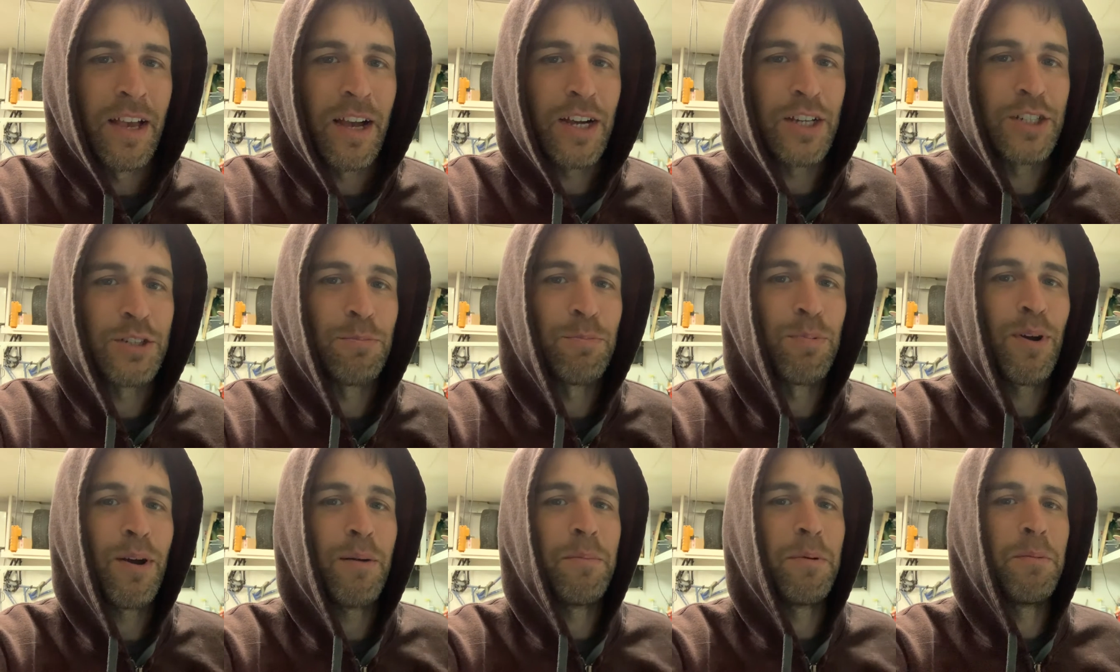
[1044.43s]
I
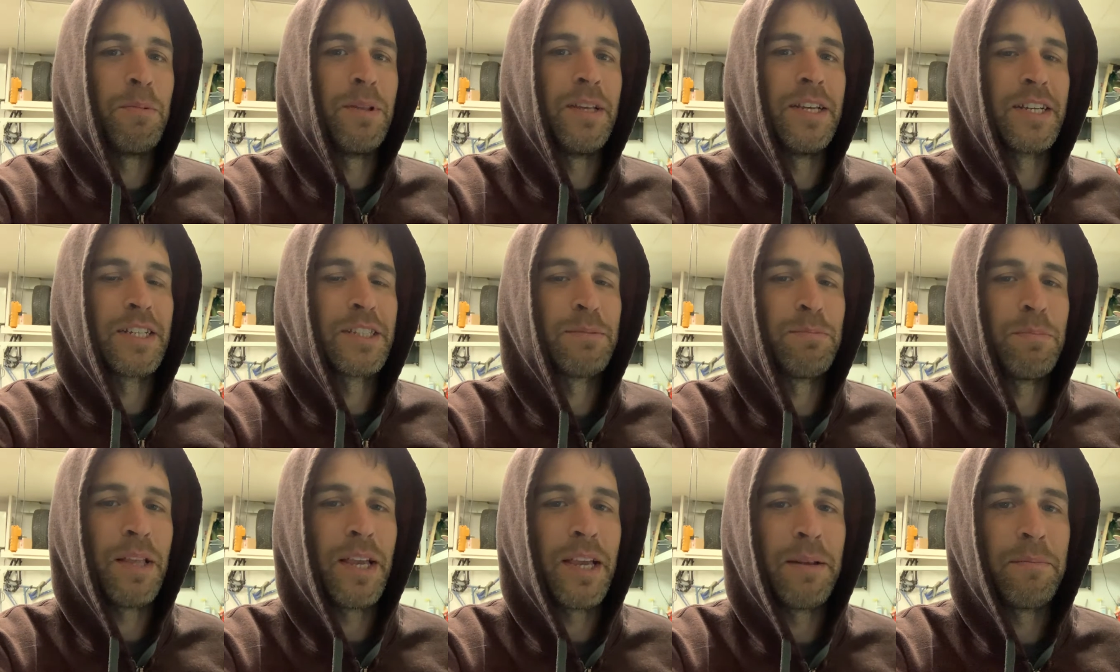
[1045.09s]
should probably
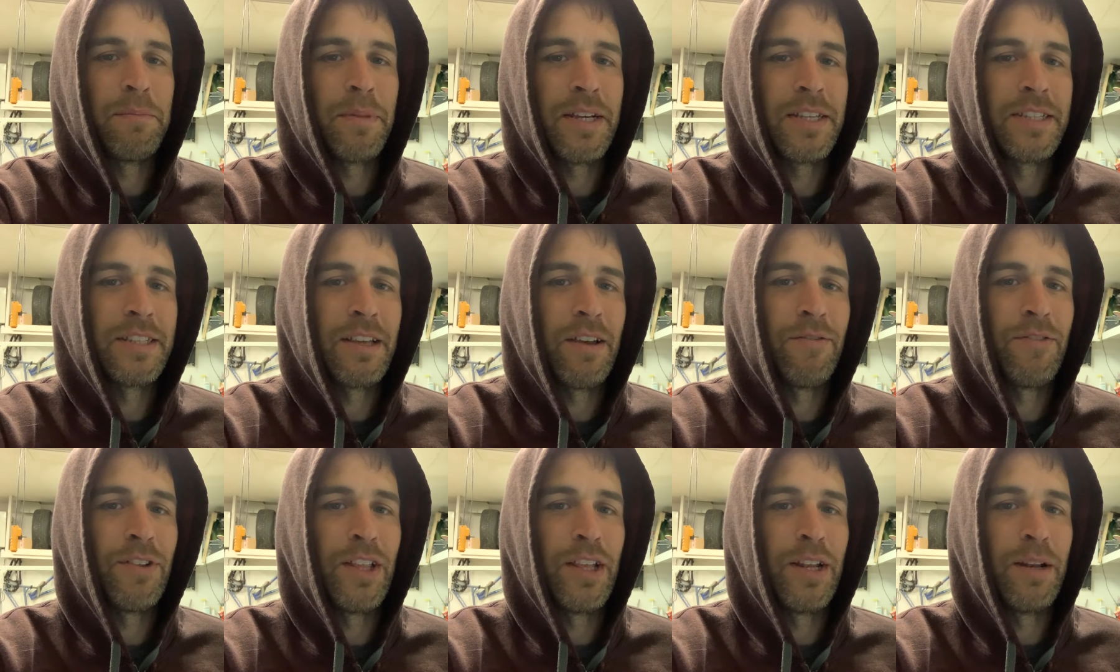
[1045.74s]
explain
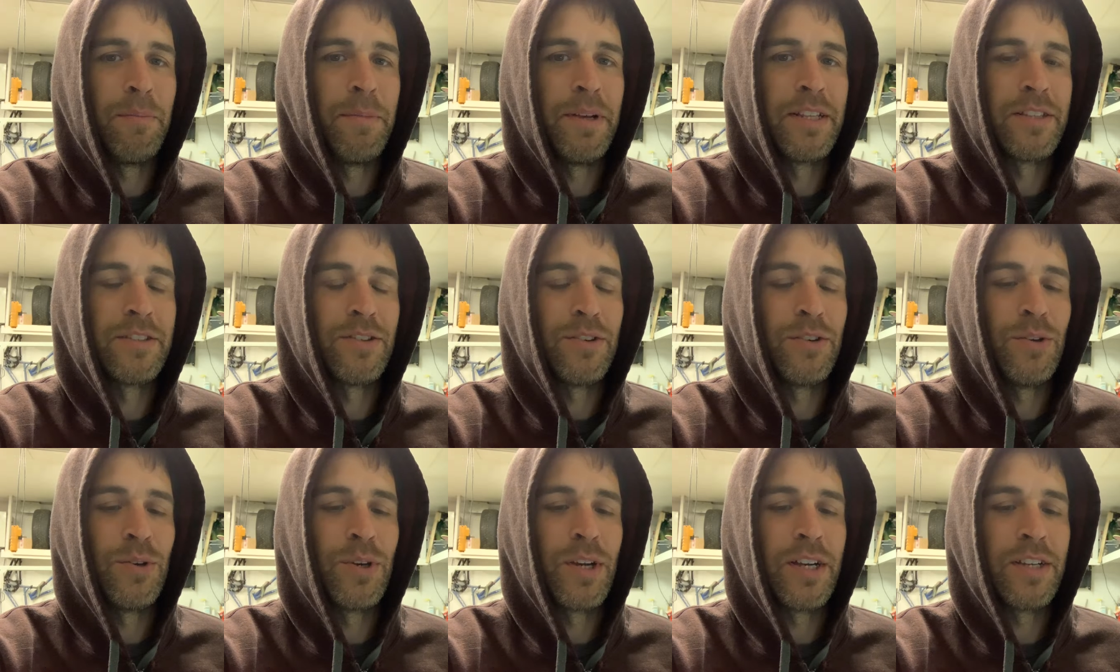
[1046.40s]
myself a little bit so
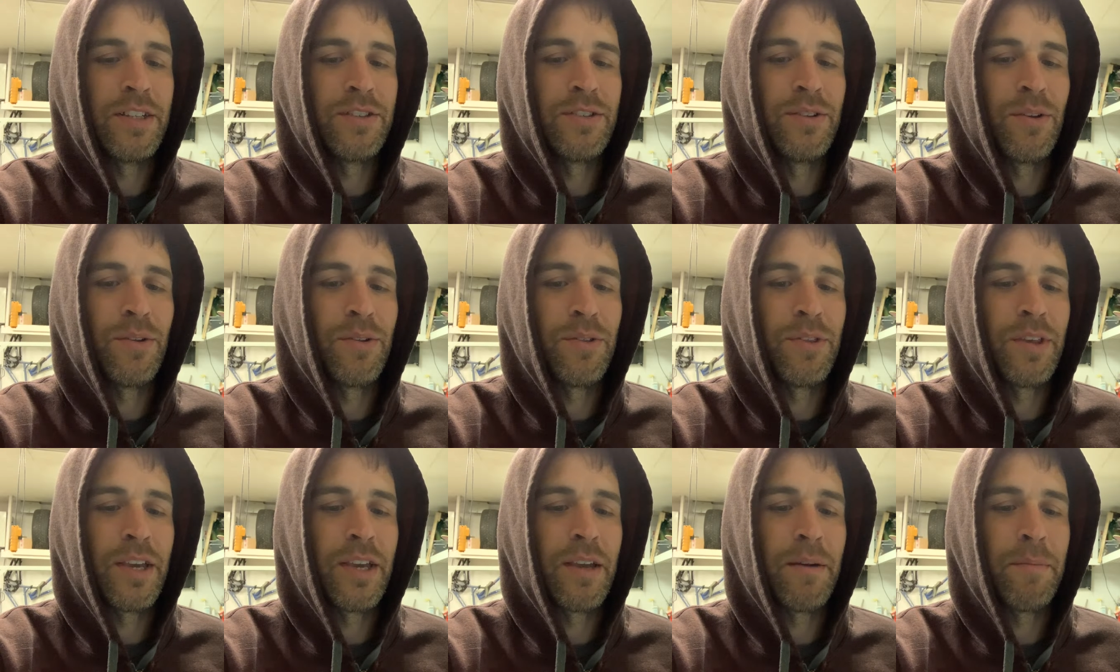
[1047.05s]
you guys
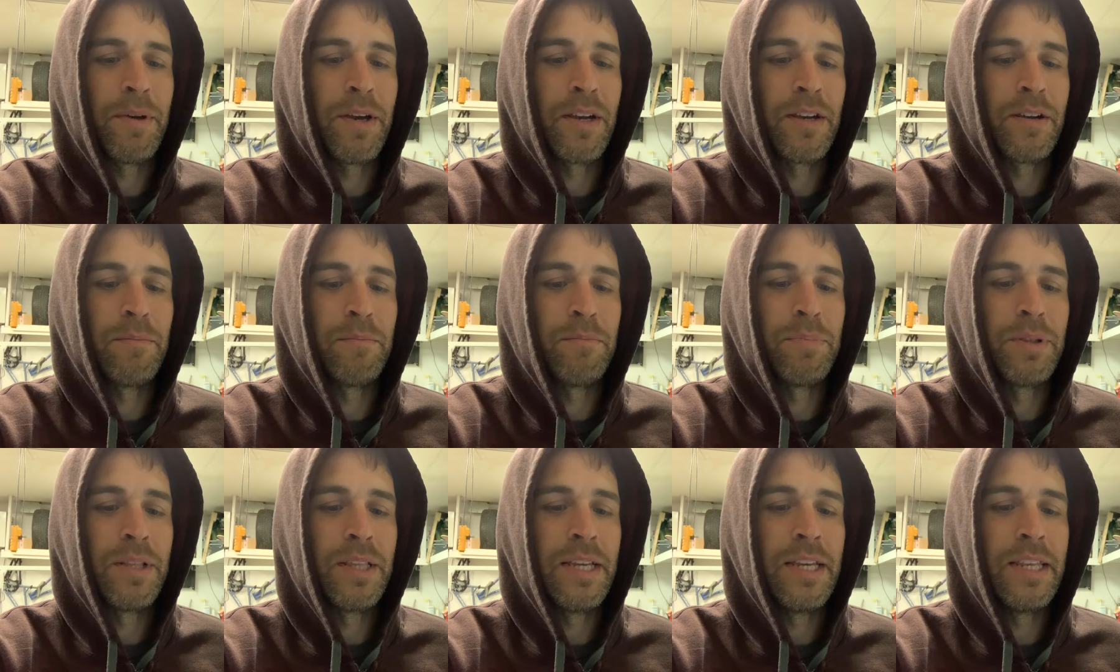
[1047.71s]
don't think I'm a
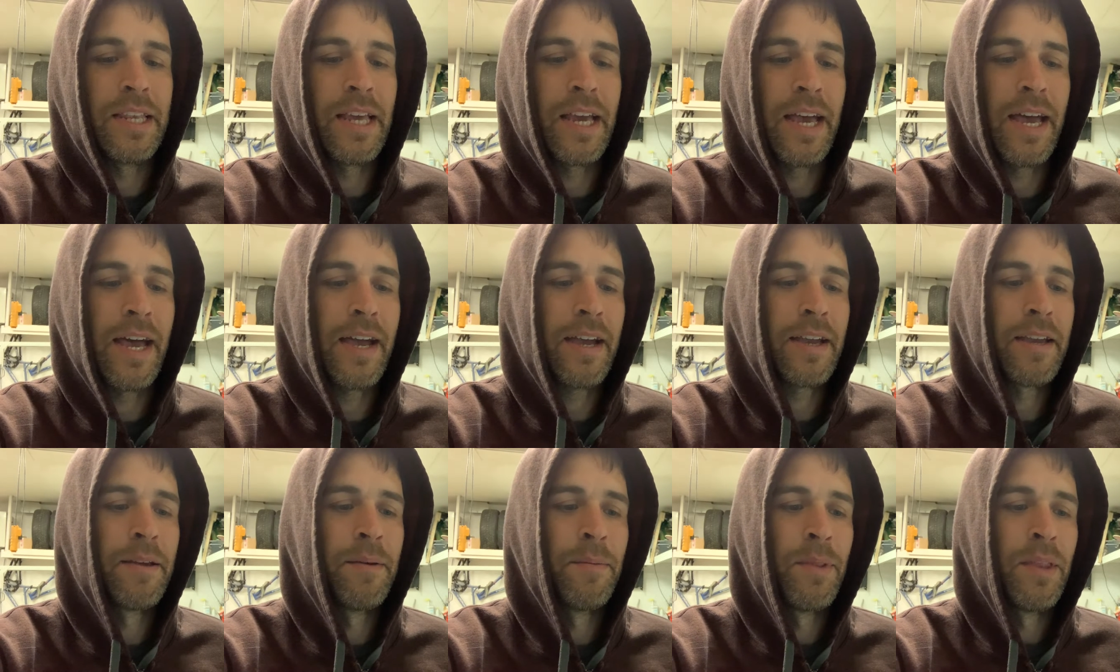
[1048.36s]
complete
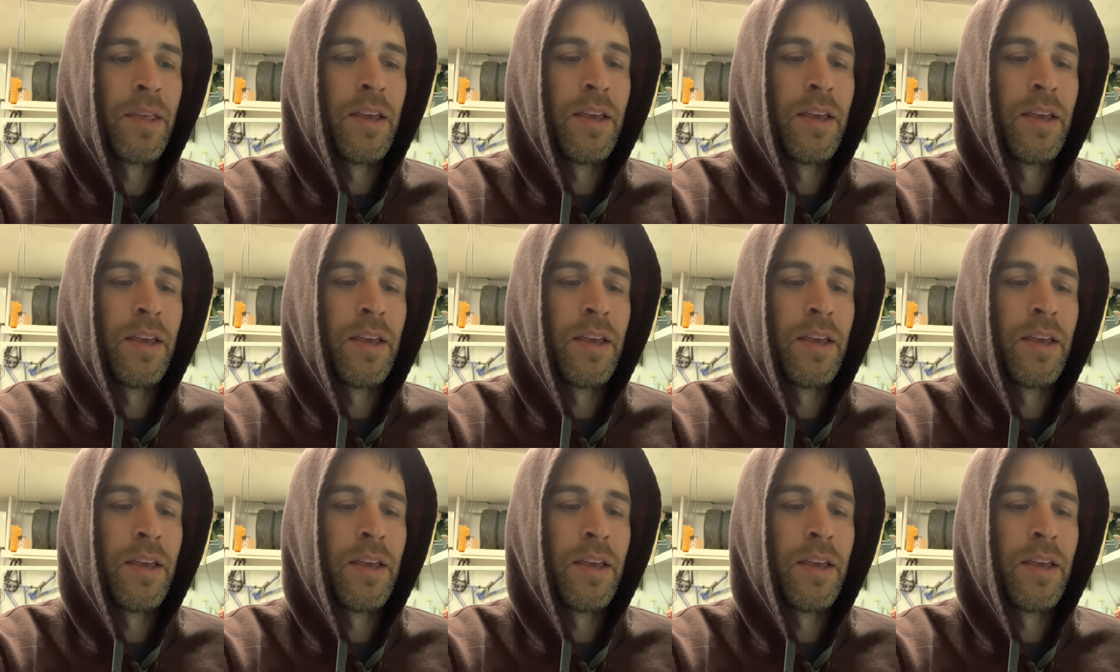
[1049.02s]
hack.